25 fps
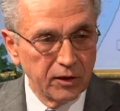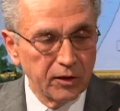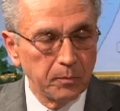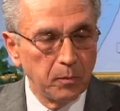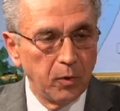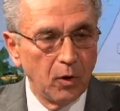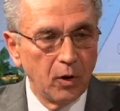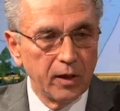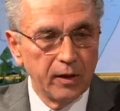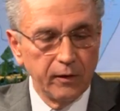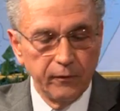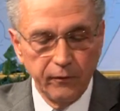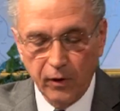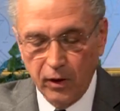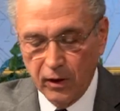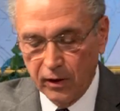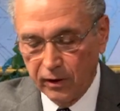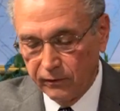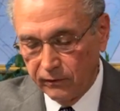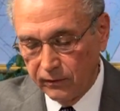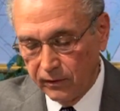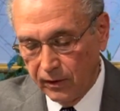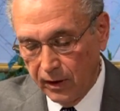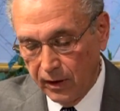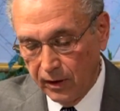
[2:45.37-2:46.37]
just part of
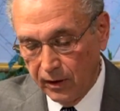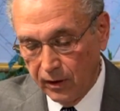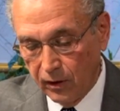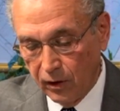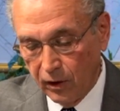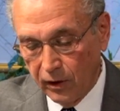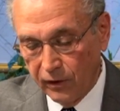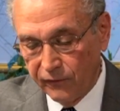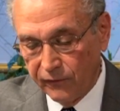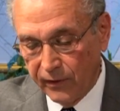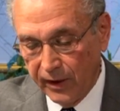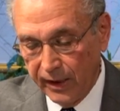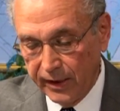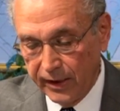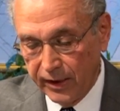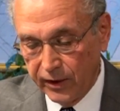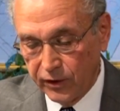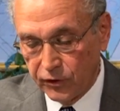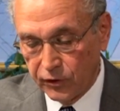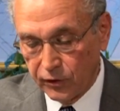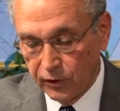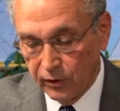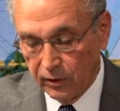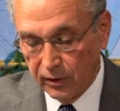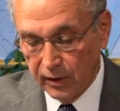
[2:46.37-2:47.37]
our
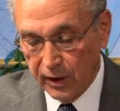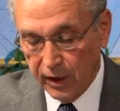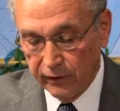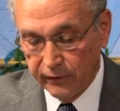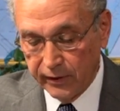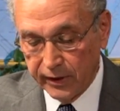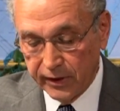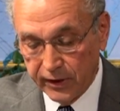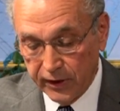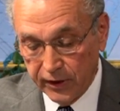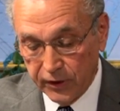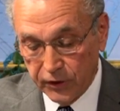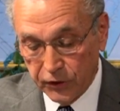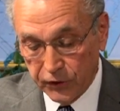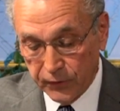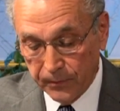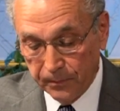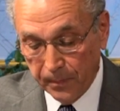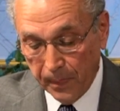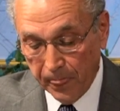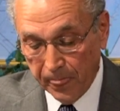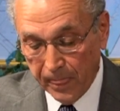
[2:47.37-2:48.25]
financial heritage.